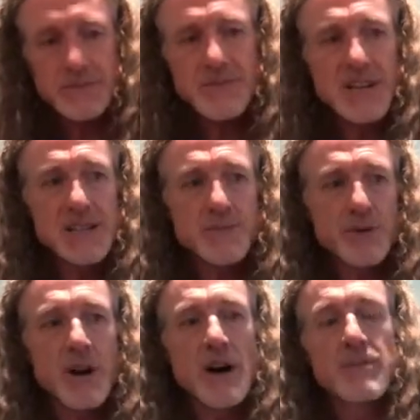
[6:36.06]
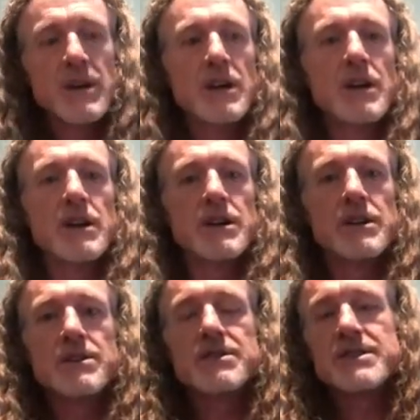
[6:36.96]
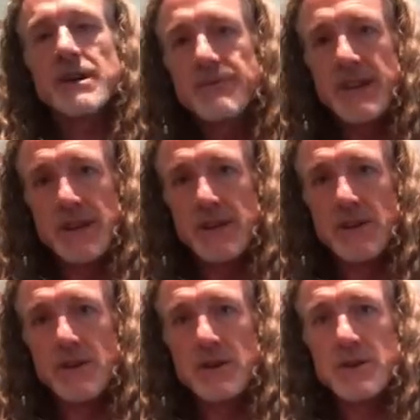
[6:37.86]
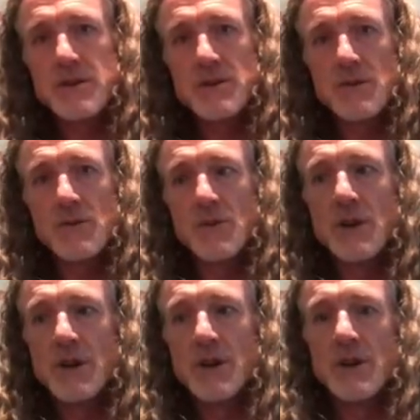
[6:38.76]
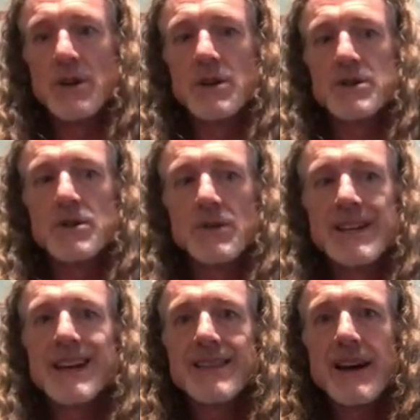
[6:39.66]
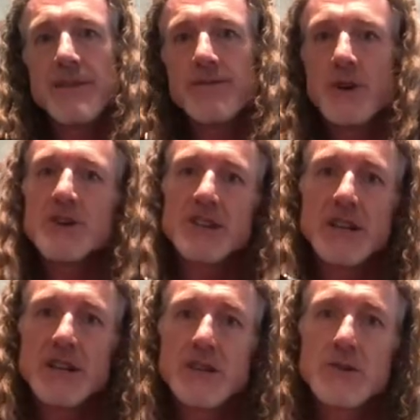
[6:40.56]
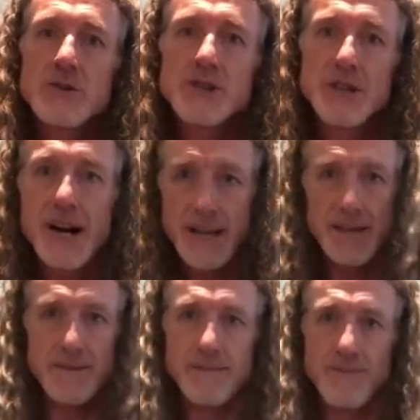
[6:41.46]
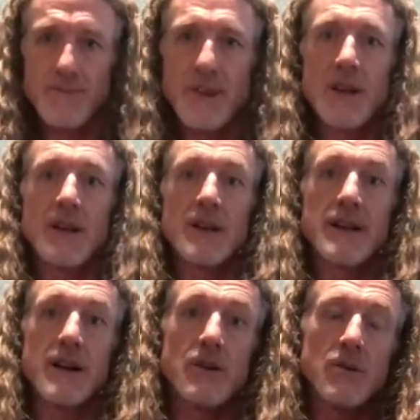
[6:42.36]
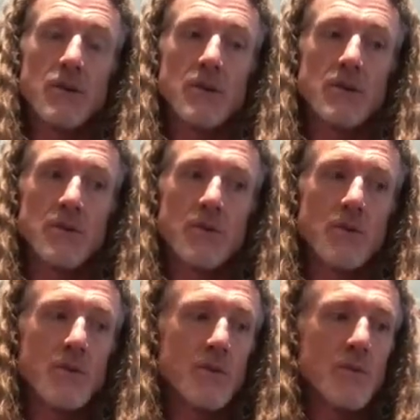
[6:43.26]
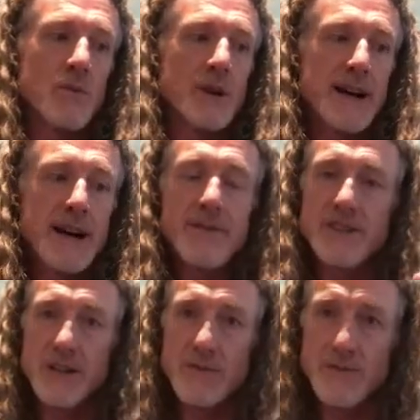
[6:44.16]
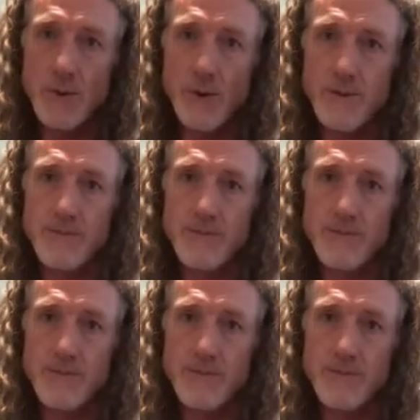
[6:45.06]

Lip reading: as a prop. You do something to get that first initial shot in. Now, what I've done before